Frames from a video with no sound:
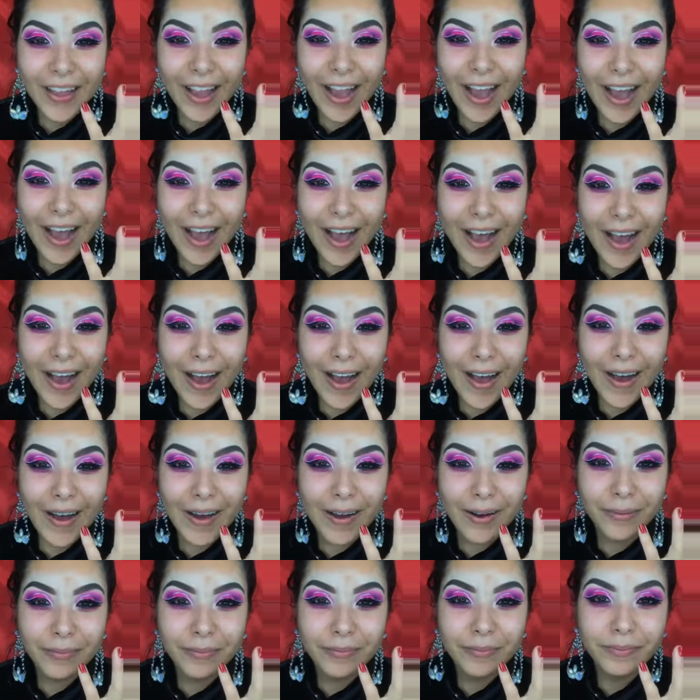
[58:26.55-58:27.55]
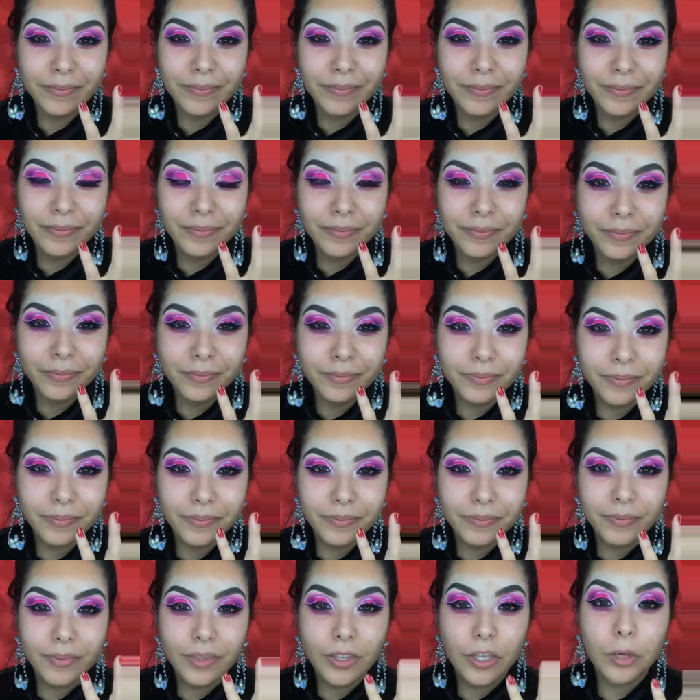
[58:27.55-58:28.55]
Um,
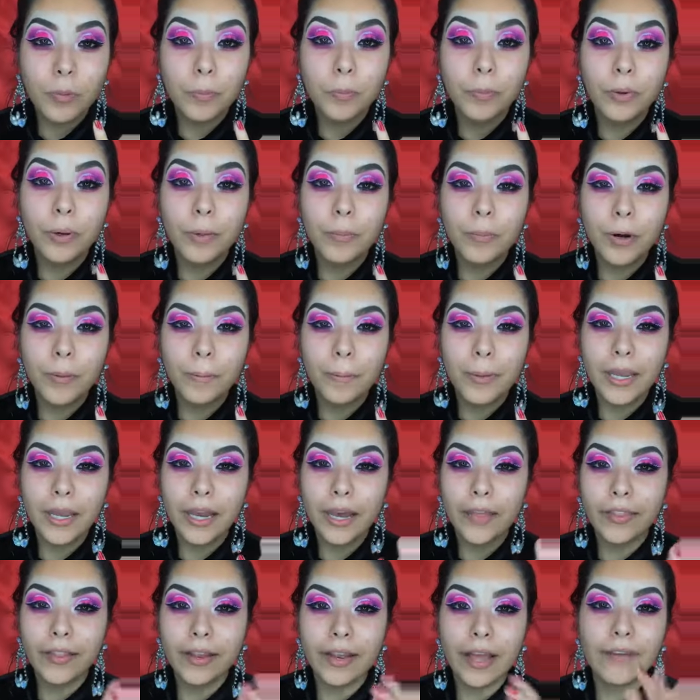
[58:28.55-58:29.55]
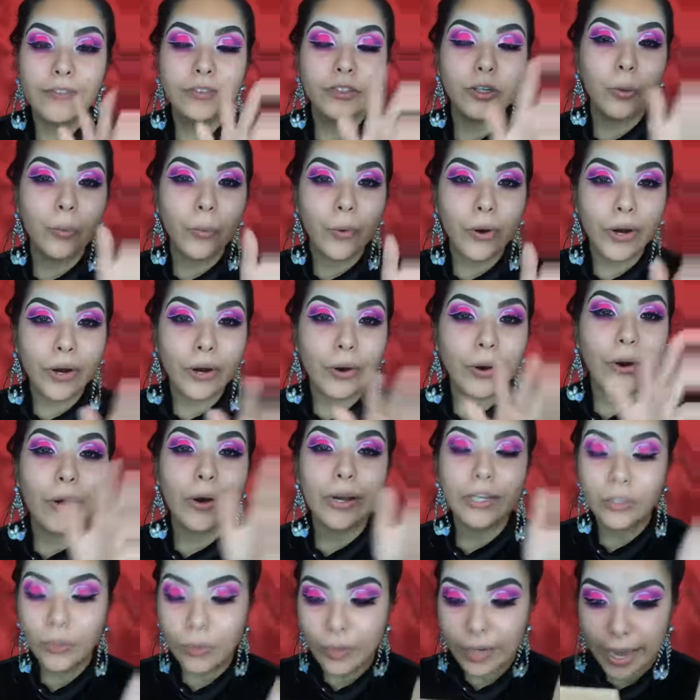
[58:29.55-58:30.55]
you put more pink on the left. Don't worry, girl.
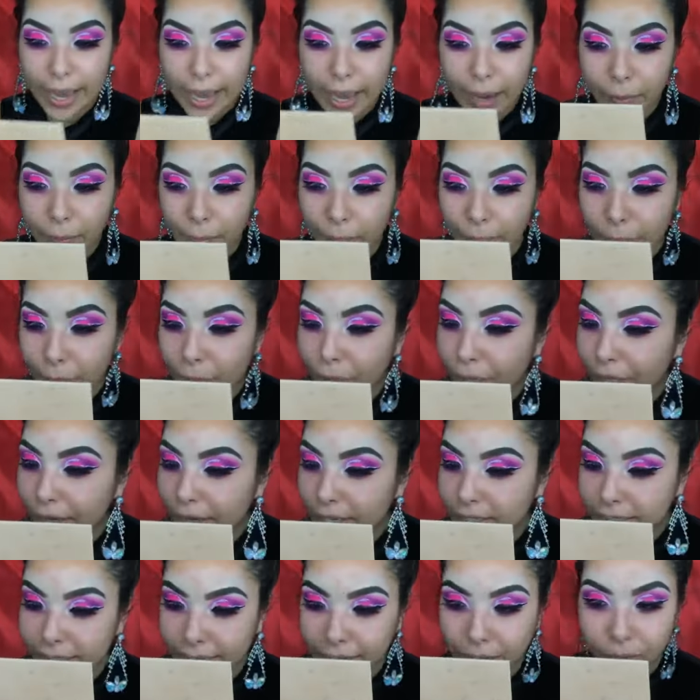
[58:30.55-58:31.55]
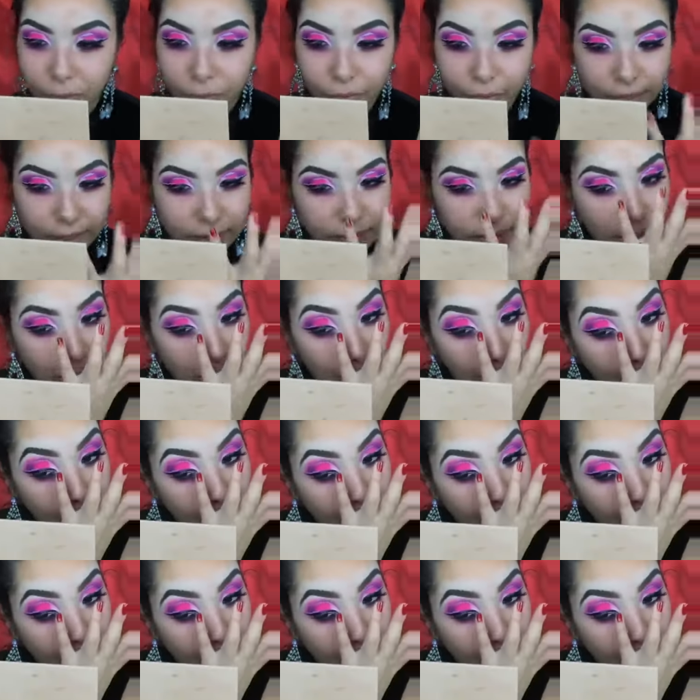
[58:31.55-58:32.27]
It's okay. We'll fix it. We'll fix it.